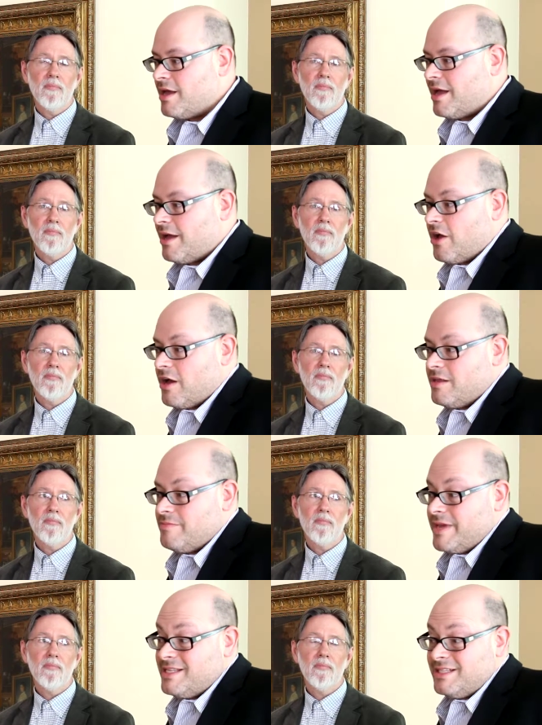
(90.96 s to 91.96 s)
Speaker 1: uh,
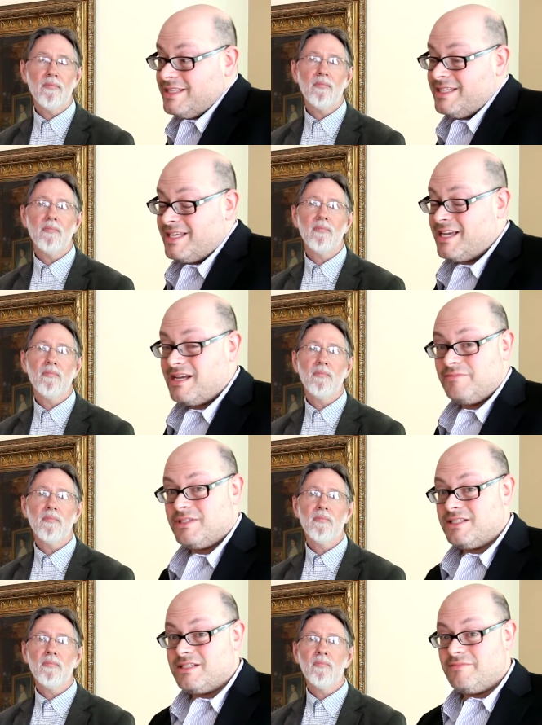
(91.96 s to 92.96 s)
on basically digging up
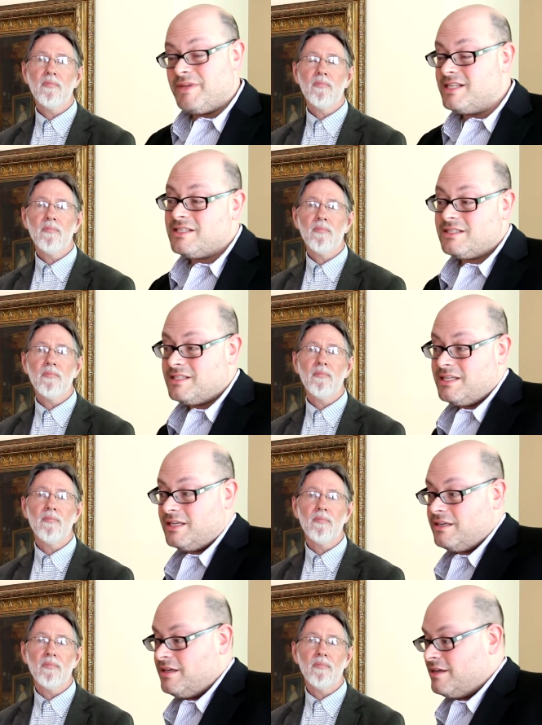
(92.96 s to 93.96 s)
this amazing city.
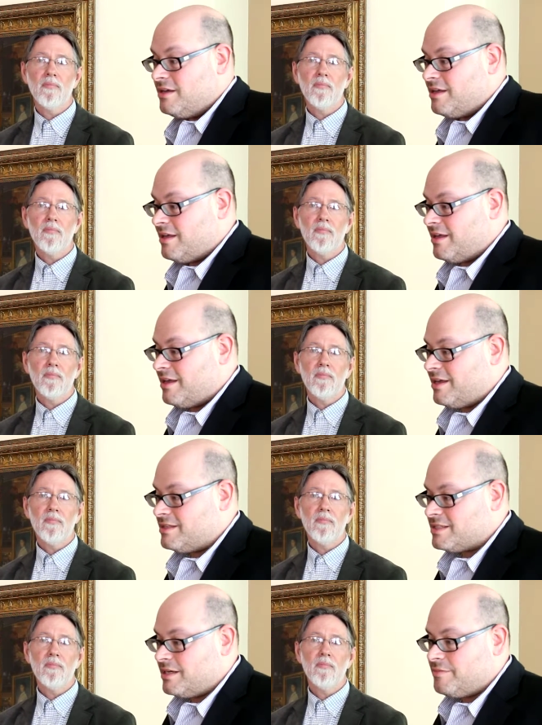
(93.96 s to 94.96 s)
Uh,
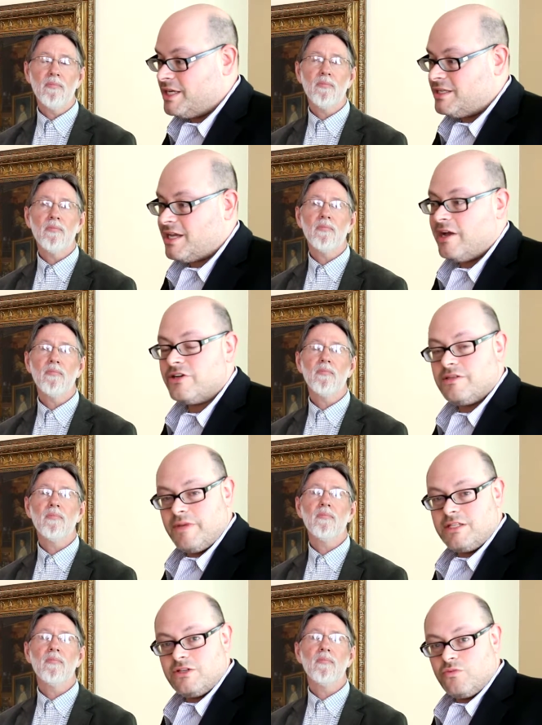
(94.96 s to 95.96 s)
it's going to be an entire
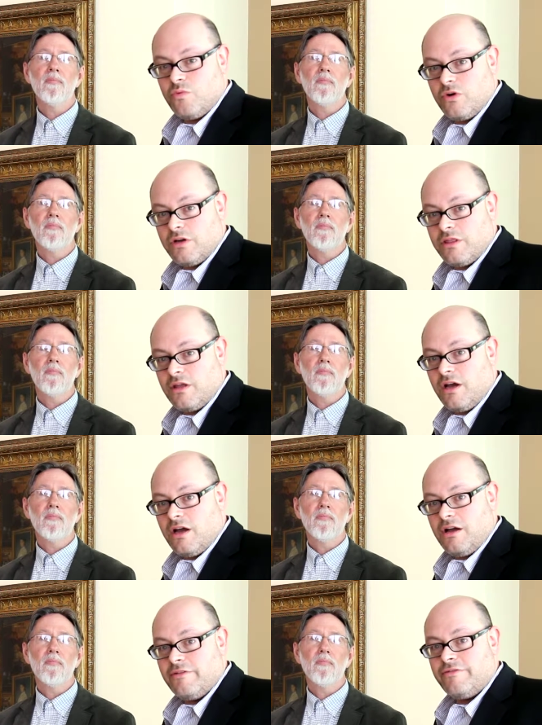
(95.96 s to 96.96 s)
semester worth
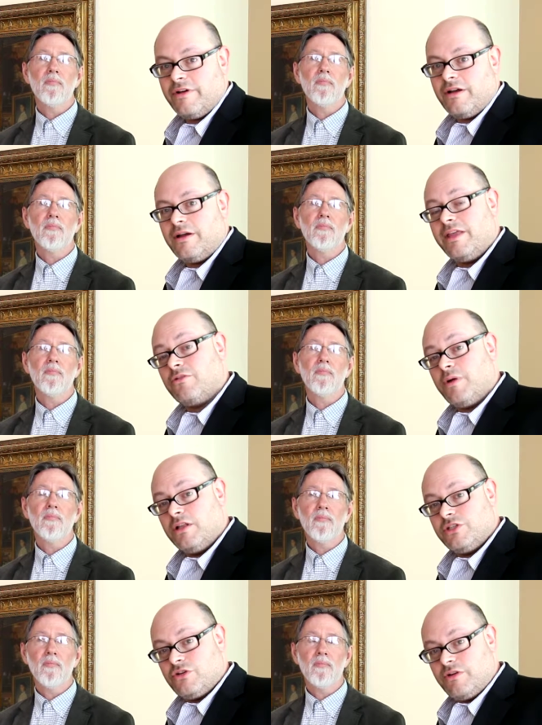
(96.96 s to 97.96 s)
of uh,
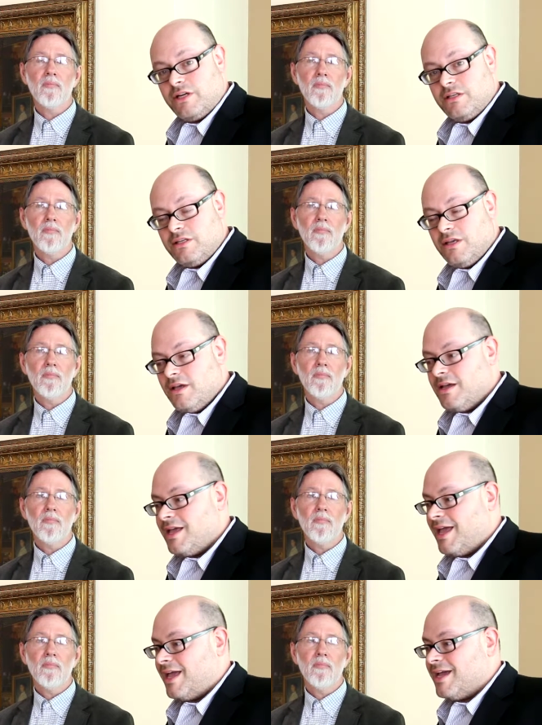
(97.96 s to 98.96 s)
anthropology credit,
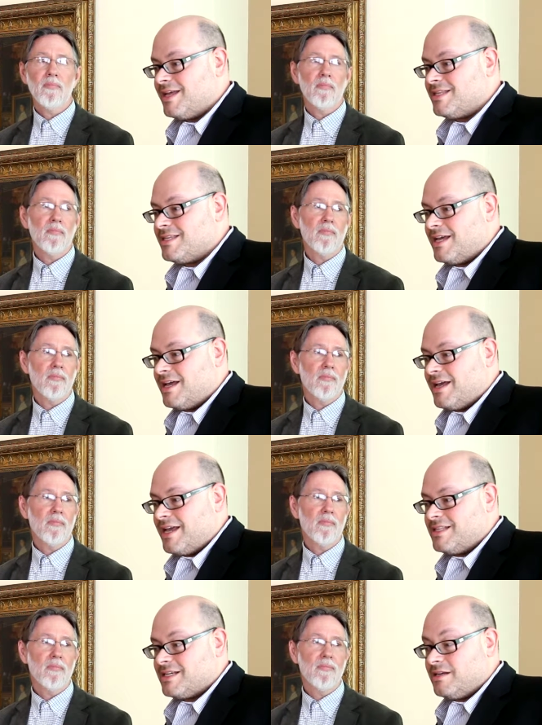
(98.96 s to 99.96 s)
and
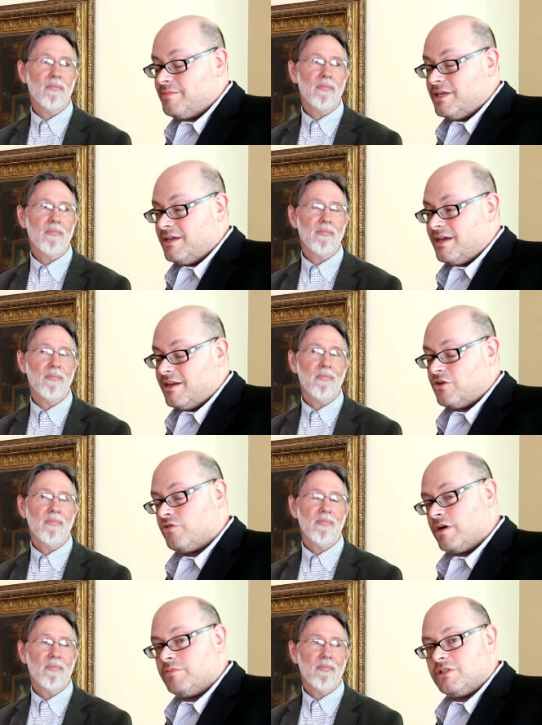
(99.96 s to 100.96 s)
it's going to be an
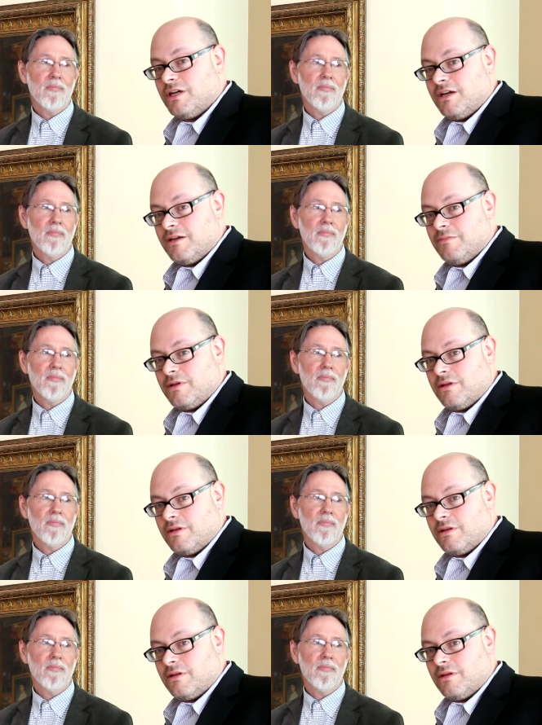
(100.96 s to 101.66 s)
incredible time